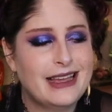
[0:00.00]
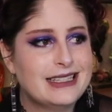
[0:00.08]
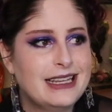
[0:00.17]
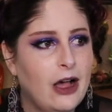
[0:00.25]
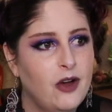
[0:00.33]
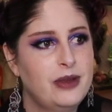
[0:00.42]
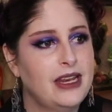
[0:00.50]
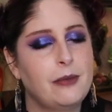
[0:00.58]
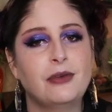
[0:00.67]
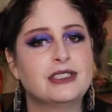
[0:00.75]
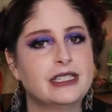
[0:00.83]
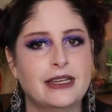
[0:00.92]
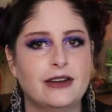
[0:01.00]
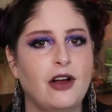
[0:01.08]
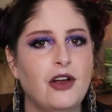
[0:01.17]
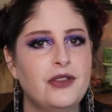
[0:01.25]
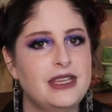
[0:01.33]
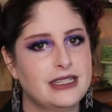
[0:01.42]
That's how I've been able to get
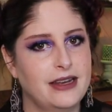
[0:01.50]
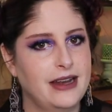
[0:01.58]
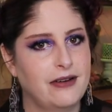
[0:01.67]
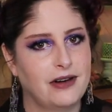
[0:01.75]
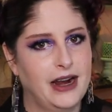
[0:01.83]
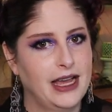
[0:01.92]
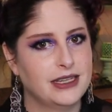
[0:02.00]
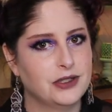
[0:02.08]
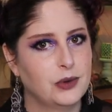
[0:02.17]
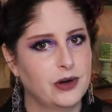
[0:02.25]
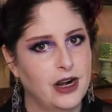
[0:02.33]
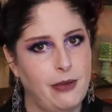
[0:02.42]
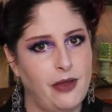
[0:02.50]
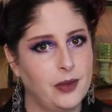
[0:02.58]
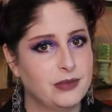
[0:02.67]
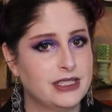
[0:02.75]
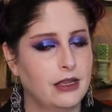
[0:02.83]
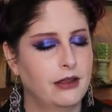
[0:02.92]
all of these and never had to worry about
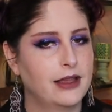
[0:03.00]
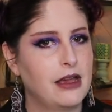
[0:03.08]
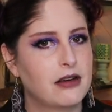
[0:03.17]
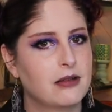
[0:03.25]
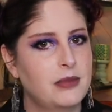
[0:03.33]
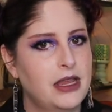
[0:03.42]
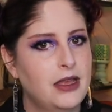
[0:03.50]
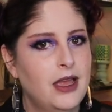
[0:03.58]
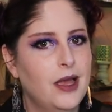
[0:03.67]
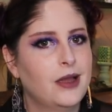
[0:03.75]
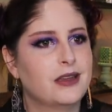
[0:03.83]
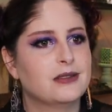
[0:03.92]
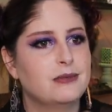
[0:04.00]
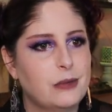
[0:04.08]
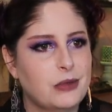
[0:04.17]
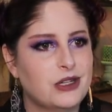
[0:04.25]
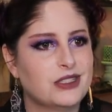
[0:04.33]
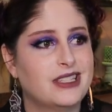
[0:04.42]
them selling out on me, because
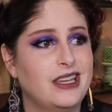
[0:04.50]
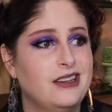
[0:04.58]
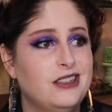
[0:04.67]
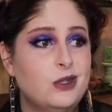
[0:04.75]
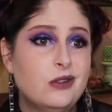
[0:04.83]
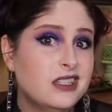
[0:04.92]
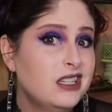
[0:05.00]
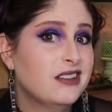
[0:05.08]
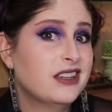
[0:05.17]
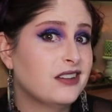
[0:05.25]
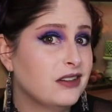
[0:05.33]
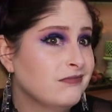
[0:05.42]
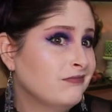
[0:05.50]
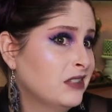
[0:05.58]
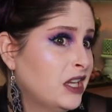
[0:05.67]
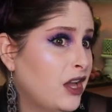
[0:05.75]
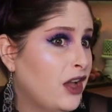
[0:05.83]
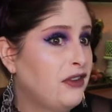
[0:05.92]
members get usually like
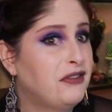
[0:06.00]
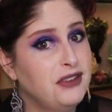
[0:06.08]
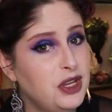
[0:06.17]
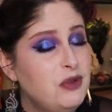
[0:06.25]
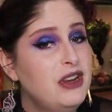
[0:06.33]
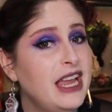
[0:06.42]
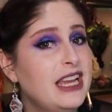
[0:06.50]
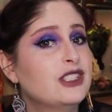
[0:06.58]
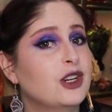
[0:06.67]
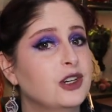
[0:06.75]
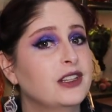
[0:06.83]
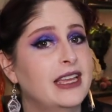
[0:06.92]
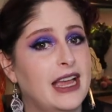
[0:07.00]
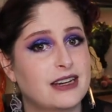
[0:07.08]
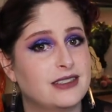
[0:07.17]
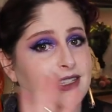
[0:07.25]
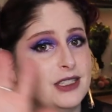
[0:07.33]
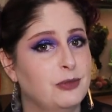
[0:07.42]
a few days early
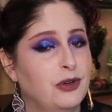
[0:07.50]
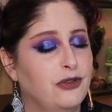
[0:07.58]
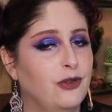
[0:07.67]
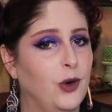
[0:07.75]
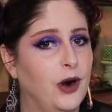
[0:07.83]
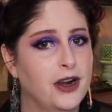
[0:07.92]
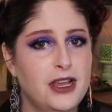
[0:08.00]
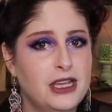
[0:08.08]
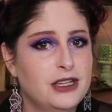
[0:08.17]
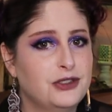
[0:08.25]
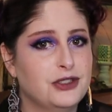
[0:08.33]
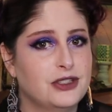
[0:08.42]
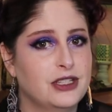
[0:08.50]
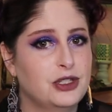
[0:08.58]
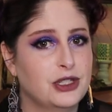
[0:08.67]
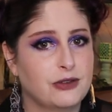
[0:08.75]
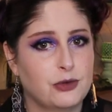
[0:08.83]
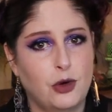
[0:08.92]
access before just the
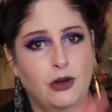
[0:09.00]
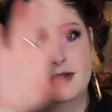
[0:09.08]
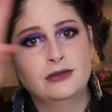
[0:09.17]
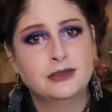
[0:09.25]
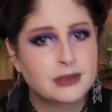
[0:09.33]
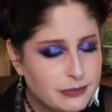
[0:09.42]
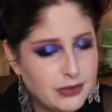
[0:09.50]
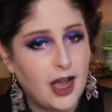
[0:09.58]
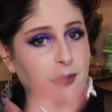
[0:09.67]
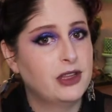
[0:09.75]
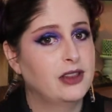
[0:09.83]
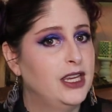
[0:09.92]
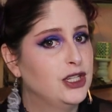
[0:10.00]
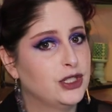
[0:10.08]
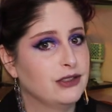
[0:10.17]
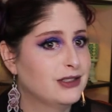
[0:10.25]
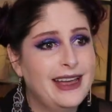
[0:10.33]
general population.